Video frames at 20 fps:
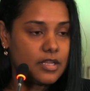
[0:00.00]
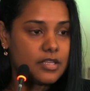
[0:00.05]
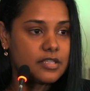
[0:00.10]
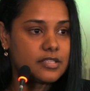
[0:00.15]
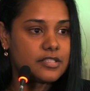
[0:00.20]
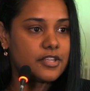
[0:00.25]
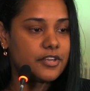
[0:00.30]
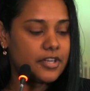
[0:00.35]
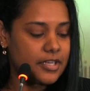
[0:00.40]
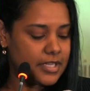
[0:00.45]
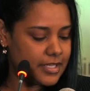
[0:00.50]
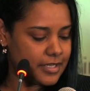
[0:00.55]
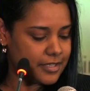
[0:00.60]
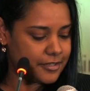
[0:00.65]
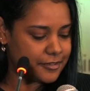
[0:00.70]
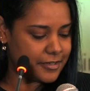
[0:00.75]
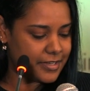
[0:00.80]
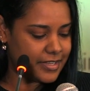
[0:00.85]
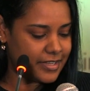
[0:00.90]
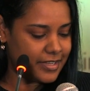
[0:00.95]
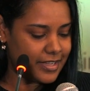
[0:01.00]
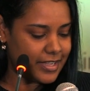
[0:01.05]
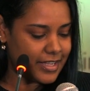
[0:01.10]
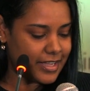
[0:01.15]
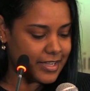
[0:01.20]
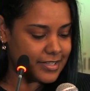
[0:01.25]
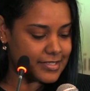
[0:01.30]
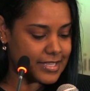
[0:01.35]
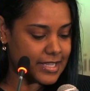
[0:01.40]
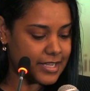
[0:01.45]
Sir Hilary
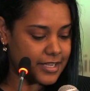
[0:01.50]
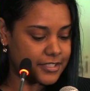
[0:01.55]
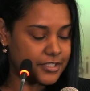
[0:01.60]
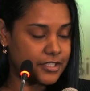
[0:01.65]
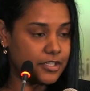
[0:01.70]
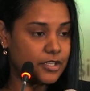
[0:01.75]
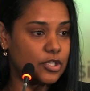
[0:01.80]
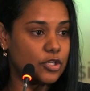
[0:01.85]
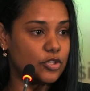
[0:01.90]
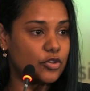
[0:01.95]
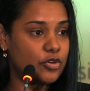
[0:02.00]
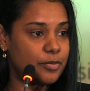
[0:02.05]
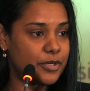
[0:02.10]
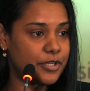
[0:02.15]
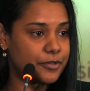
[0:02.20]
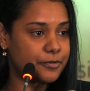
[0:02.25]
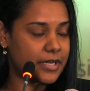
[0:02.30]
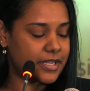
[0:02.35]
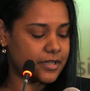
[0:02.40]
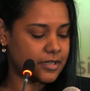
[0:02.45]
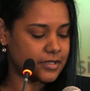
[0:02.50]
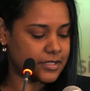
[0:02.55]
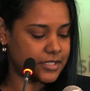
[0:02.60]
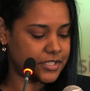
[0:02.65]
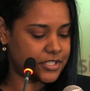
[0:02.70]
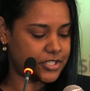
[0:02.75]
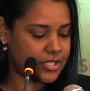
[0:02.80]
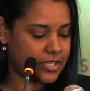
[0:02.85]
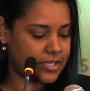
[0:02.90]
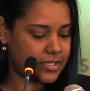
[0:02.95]
has had global
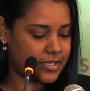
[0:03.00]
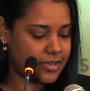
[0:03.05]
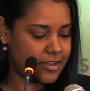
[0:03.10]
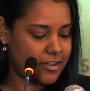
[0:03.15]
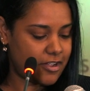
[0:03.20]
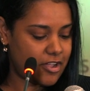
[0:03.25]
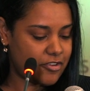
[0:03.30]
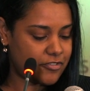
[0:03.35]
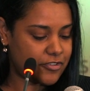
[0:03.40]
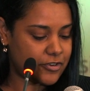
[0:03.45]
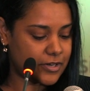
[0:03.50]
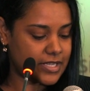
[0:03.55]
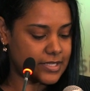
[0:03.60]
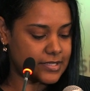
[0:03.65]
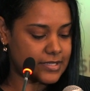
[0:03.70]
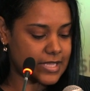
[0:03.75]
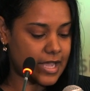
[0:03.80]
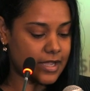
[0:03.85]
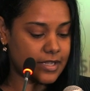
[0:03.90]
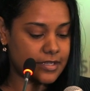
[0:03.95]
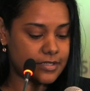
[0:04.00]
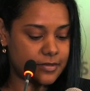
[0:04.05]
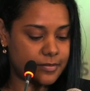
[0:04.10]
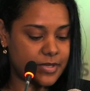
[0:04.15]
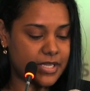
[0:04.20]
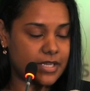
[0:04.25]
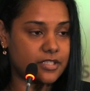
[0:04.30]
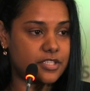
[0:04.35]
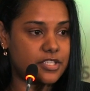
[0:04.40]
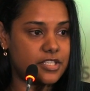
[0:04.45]
recognition for his
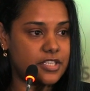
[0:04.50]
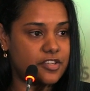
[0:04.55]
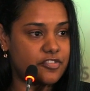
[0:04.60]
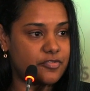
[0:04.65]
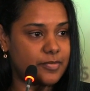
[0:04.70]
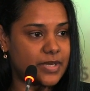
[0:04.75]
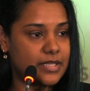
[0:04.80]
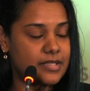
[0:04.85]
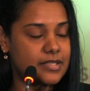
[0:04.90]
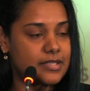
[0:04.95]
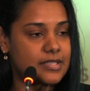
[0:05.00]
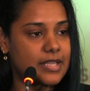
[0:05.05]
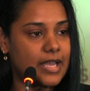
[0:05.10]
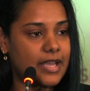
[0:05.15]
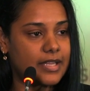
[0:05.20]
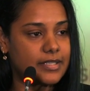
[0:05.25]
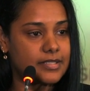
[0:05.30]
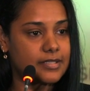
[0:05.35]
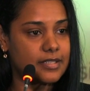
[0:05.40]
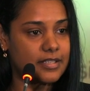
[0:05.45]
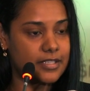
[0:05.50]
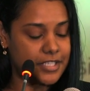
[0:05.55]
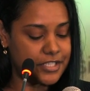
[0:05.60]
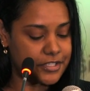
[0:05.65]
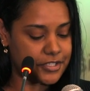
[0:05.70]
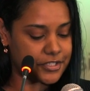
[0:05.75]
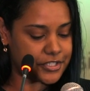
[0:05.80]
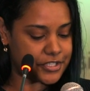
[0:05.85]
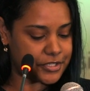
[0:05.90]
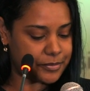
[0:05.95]
academic achievements and
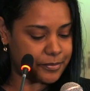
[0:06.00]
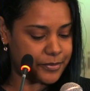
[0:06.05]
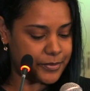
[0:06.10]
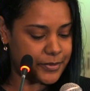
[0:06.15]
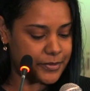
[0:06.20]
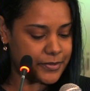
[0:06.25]
leadership.